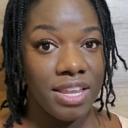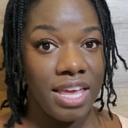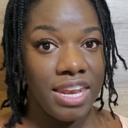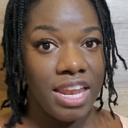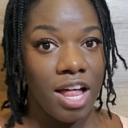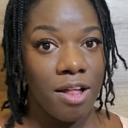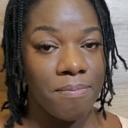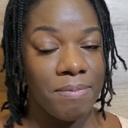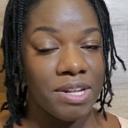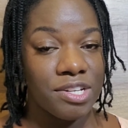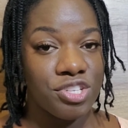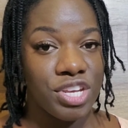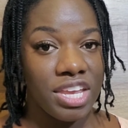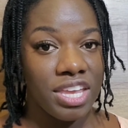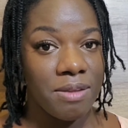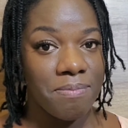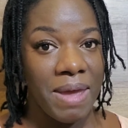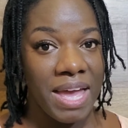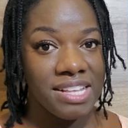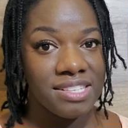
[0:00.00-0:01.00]
and I've been
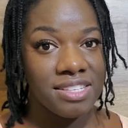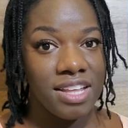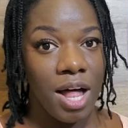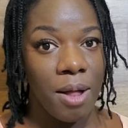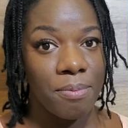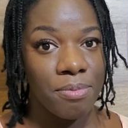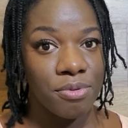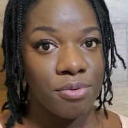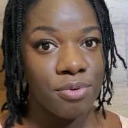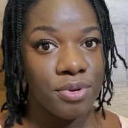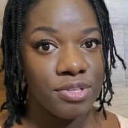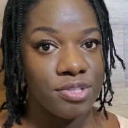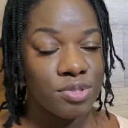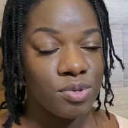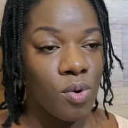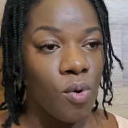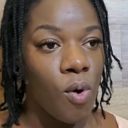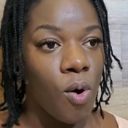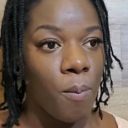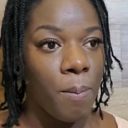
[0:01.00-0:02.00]
checking my scalp through the
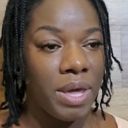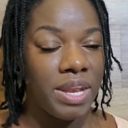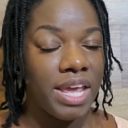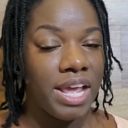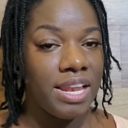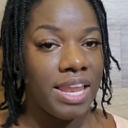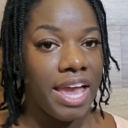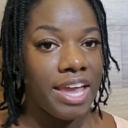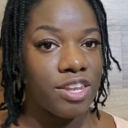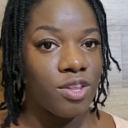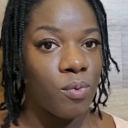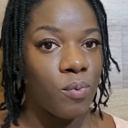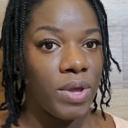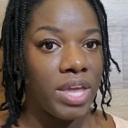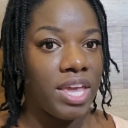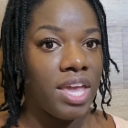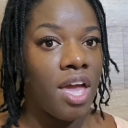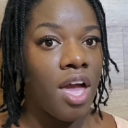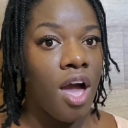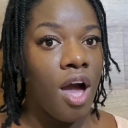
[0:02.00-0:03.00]
scope, and I like the
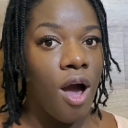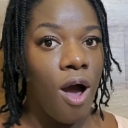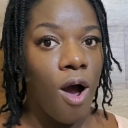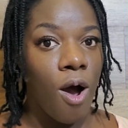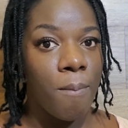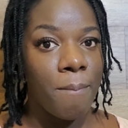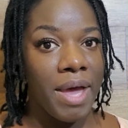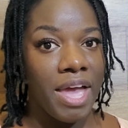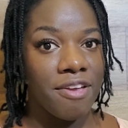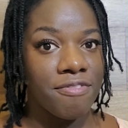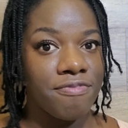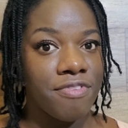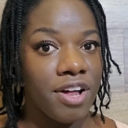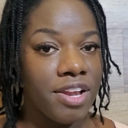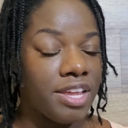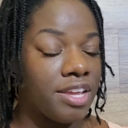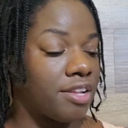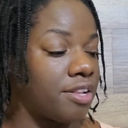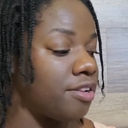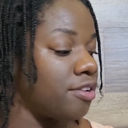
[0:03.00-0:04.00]
way how my
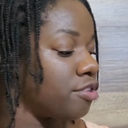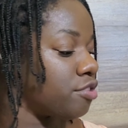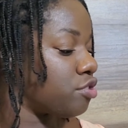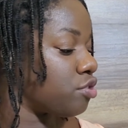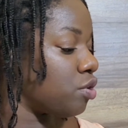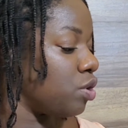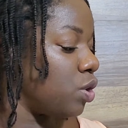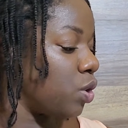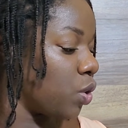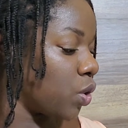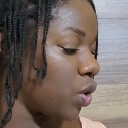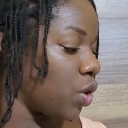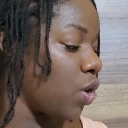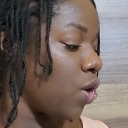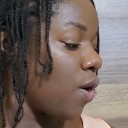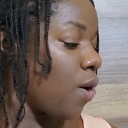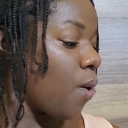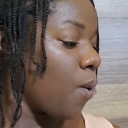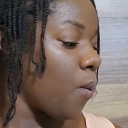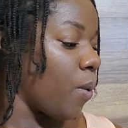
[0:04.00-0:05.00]
follicles look
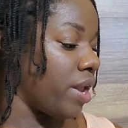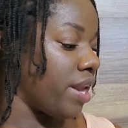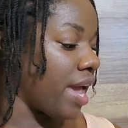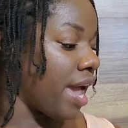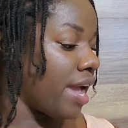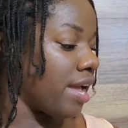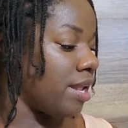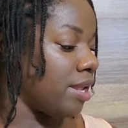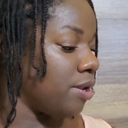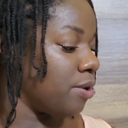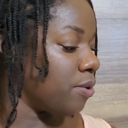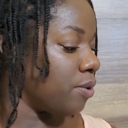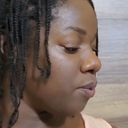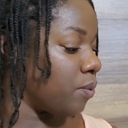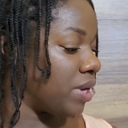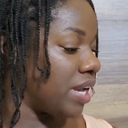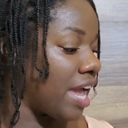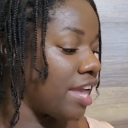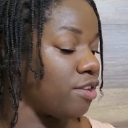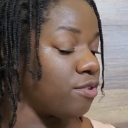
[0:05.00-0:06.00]
when
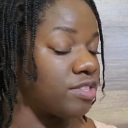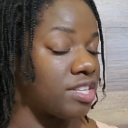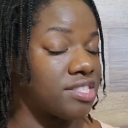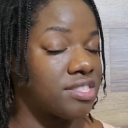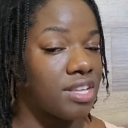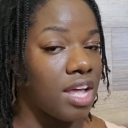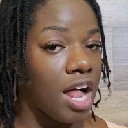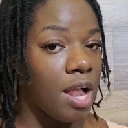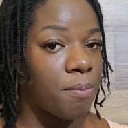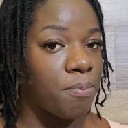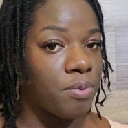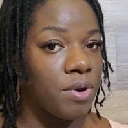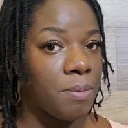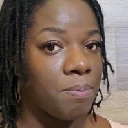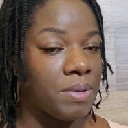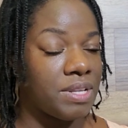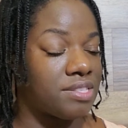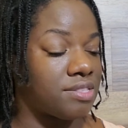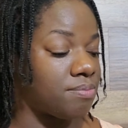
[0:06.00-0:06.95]
I use a scalp prep.